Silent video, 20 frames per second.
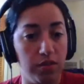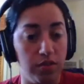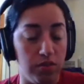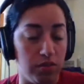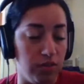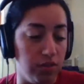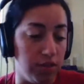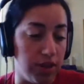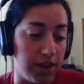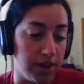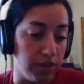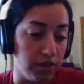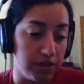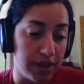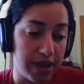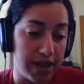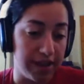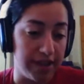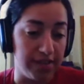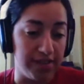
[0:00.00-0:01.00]
you got to
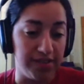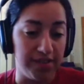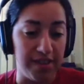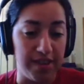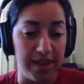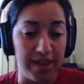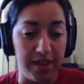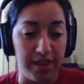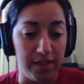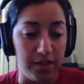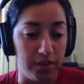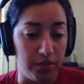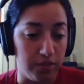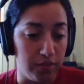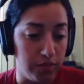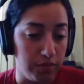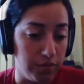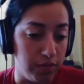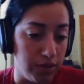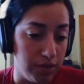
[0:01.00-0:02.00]
look at it and
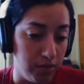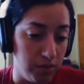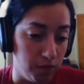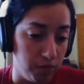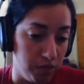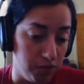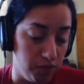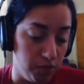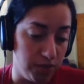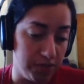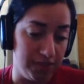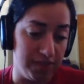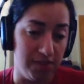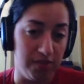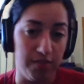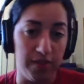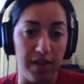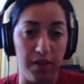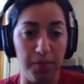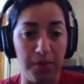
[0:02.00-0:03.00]
say, was
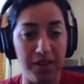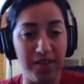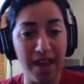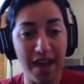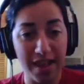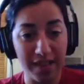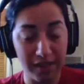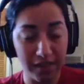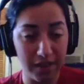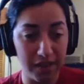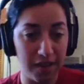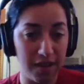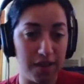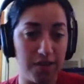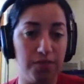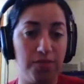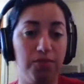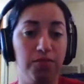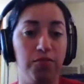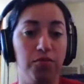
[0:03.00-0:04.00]
USC developing talent
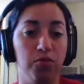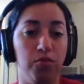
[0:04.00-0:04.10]
enough?